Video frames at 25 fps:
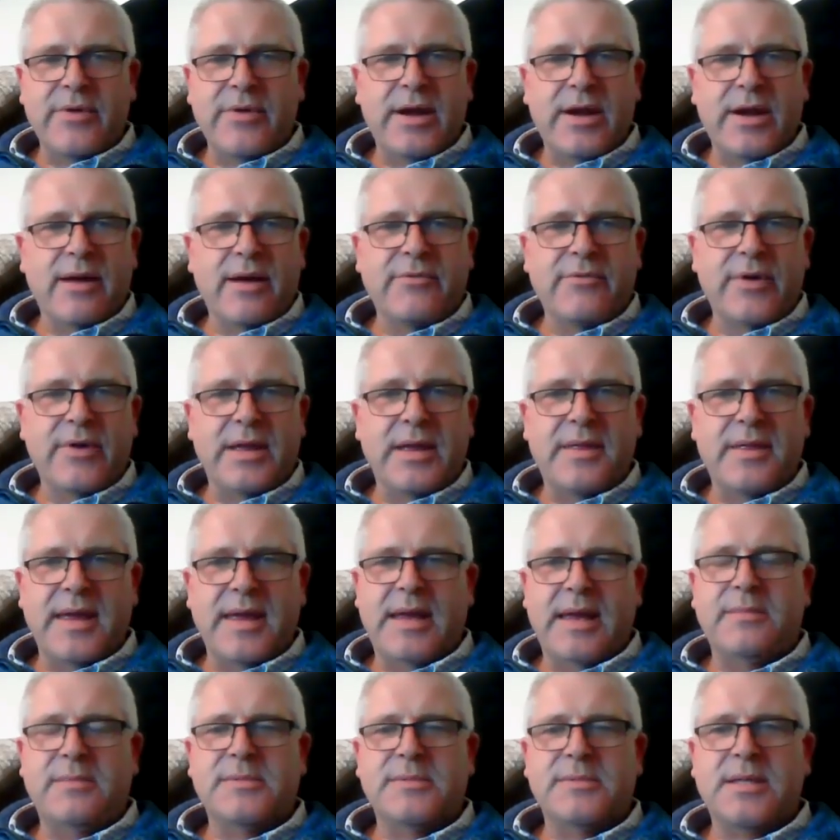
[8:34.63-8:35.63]
recovery
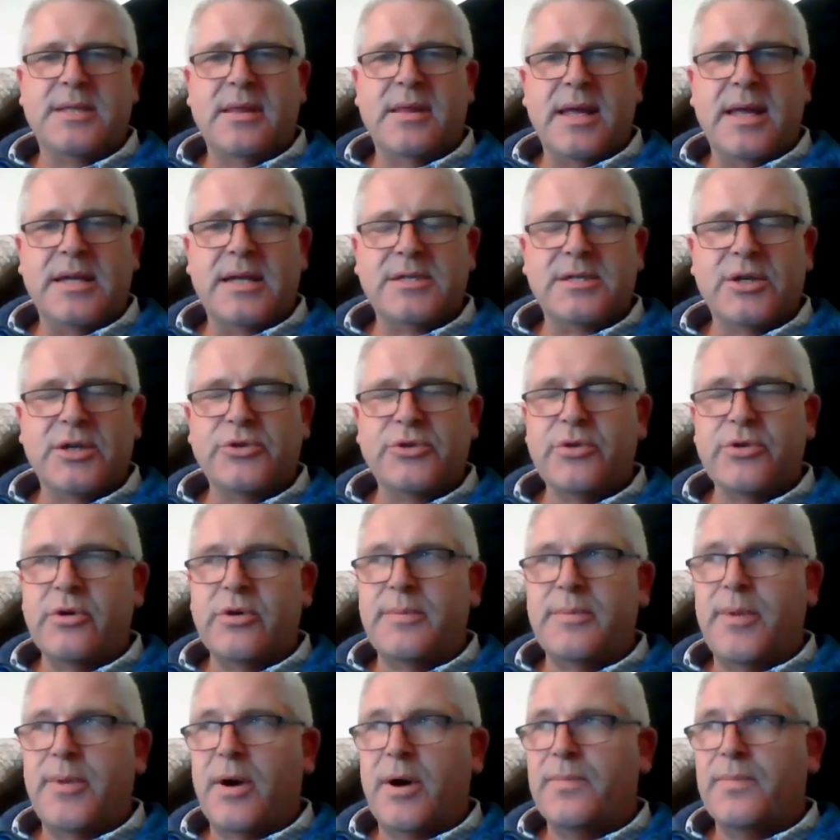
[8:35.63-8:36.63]
themes and things to
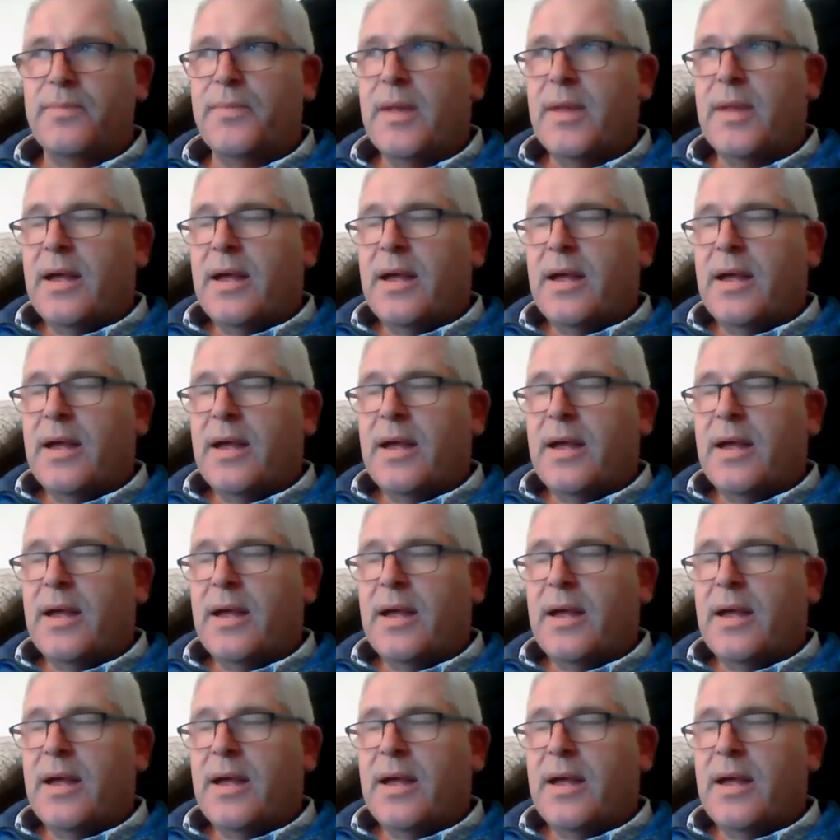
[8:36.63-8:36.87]
draw upon,